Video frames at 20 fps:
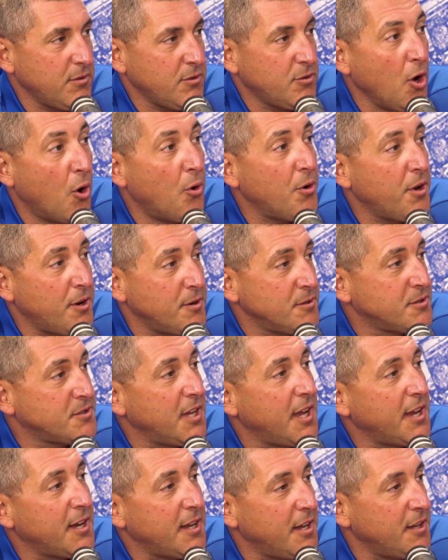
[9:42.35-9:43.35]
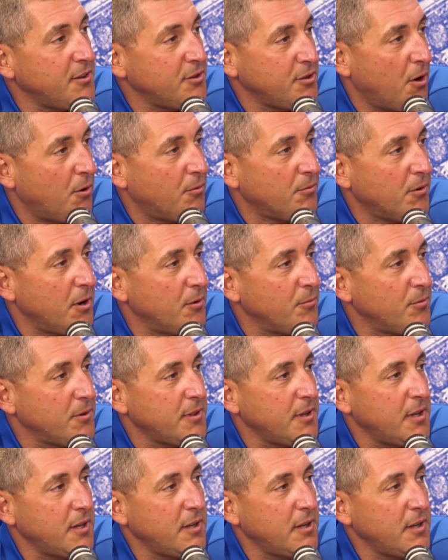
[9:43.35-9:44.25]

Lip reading: don't understand it and don't run with it.